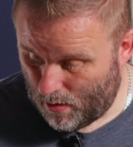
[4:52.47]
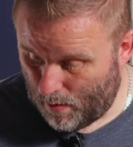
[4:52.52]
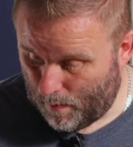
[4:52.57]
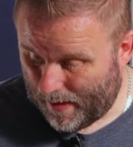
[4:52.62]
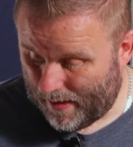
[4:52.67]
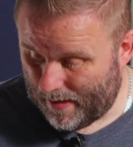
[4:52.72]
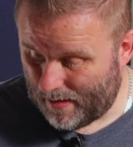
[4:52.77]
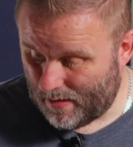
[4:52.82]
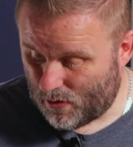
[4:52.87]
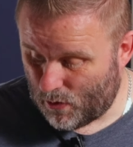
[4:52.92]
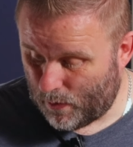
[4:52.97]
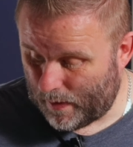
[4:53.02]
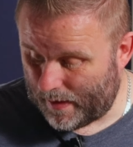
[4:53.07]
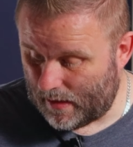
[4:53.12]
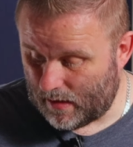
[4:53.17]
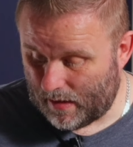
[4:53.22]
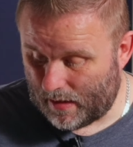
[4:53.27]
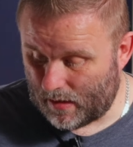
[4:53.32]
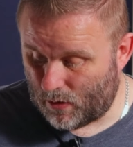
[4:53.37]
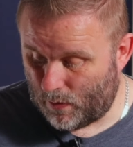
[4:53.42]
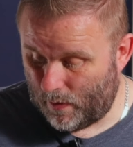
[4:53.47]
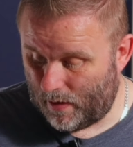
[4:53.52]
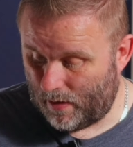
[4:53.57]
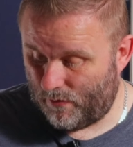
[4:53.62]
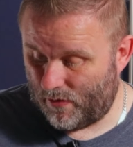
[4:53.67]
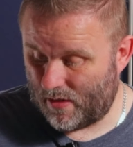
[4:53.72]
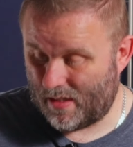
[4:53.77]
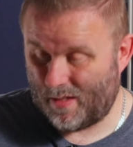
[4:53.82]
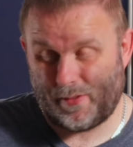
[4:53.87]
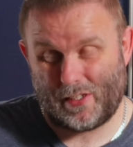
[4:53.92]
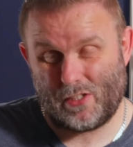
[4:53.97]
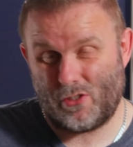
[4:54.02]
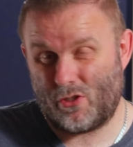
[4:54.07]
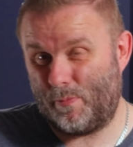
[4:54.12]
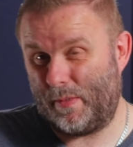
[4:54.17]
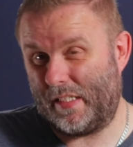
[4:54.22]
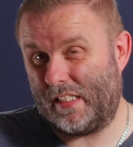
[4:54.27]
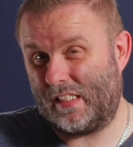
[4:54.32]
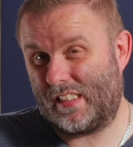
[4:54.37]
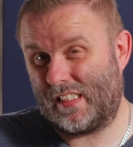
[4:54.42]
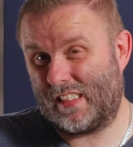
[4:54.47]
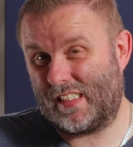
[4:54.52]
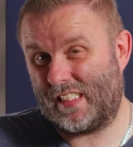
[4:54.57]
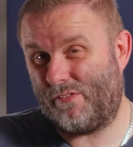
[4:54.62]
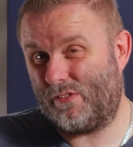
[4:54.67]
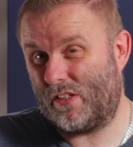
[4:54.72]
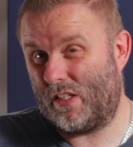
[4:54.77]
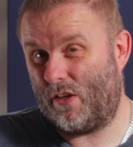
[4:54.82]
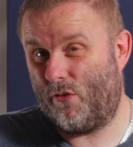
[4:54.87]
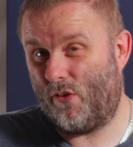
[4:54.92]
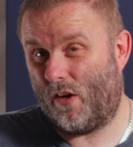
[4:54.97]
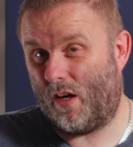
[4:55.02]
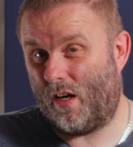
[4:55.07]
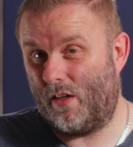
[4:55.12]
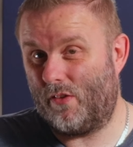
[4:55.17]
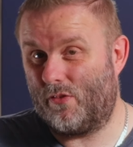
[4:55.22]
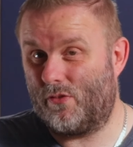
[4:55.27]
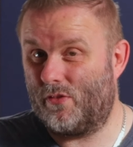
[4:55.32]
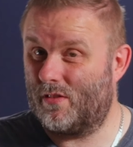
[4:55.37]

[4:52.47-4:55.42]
paying 26 quid for something that should be 75.